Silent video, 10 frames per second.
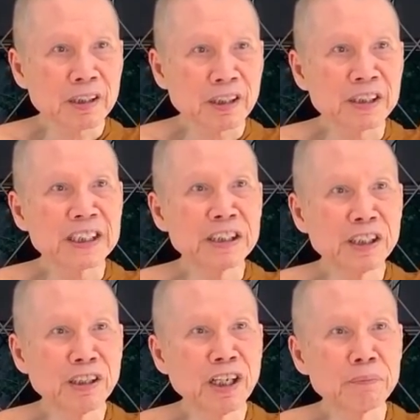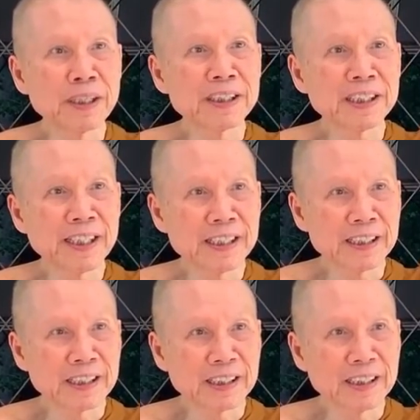Continue on
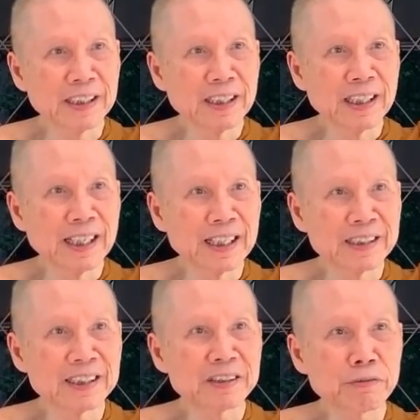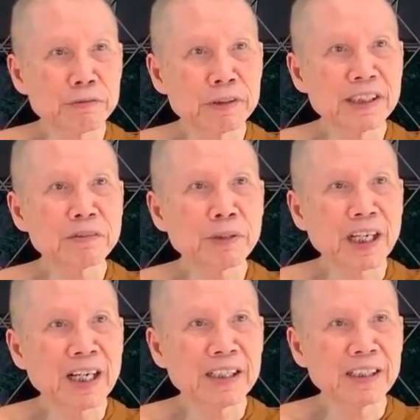meditating and
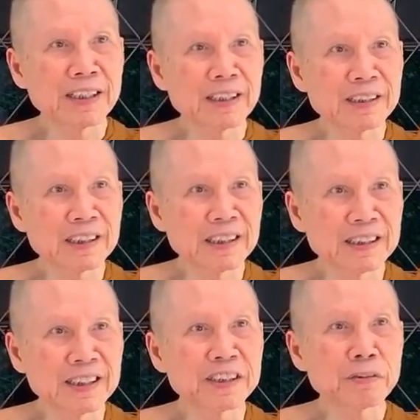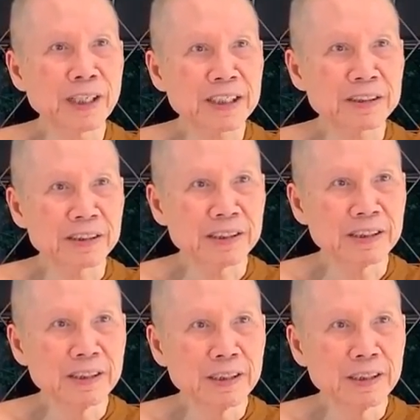disregarding the distraction.